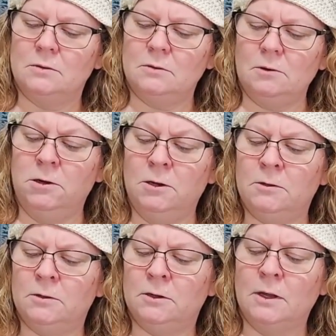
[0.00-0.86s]

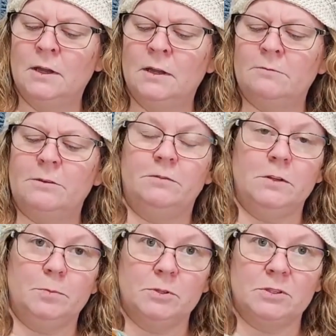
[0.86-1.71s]

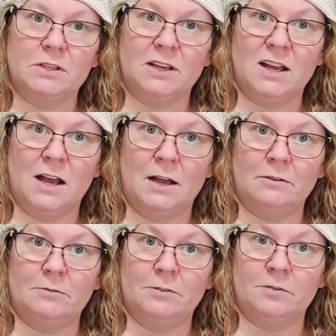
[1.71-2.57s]
50%
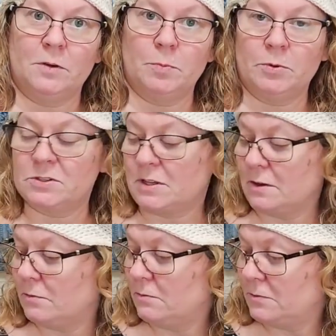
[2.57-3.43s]
cotton,
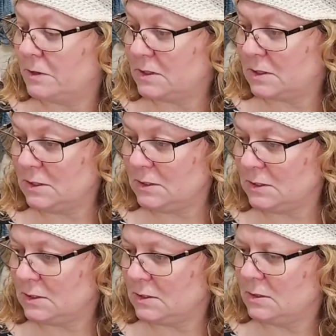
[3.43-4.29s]
50%
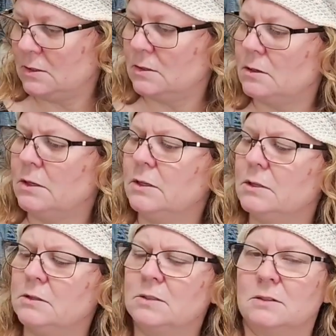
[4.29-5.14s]
viscose. It
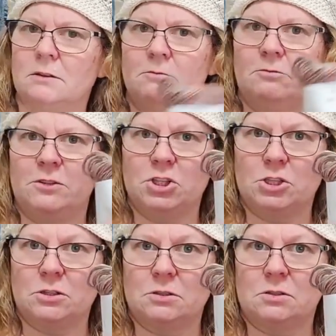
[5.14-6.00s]
is
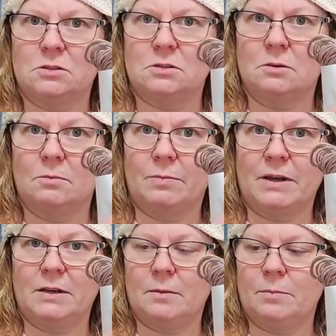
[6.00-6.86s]
Visions
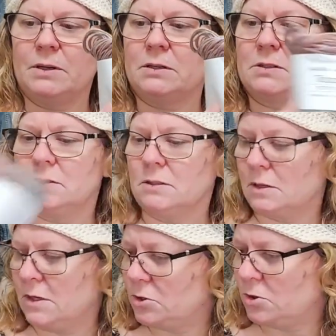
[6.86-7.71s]
by Knit Picks,
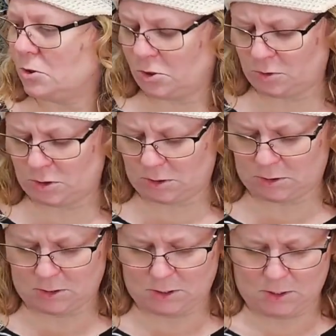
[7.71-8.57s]
in case you're
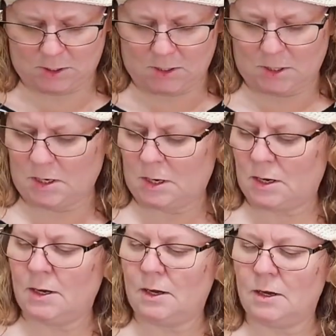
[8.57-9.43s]
curious.
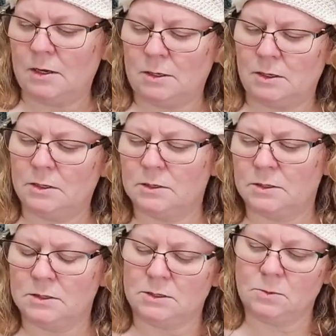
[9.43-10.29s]

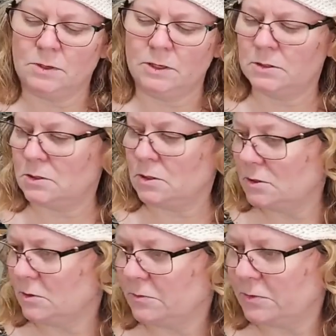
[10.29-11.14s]
This one is
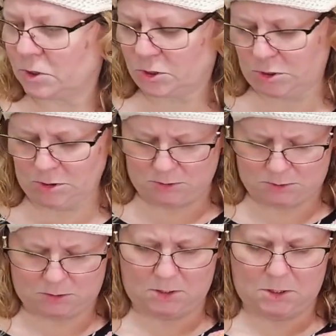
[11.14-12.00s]
also
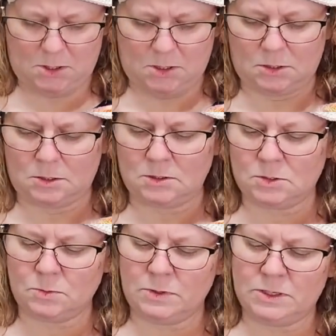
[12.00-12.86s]
Visions.
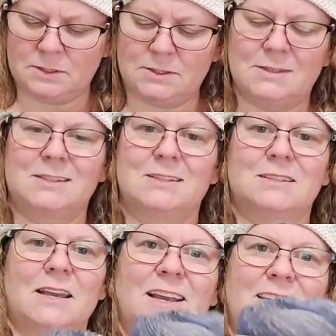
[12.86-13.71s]
This one is
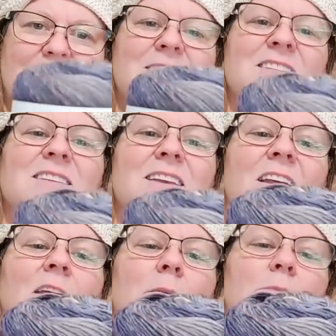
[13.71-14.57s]

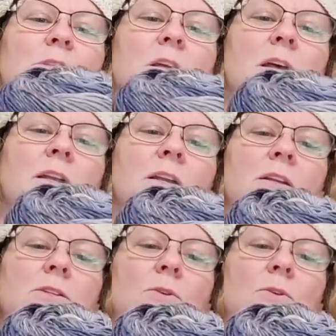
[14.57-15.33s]
Sandscapes, and it is a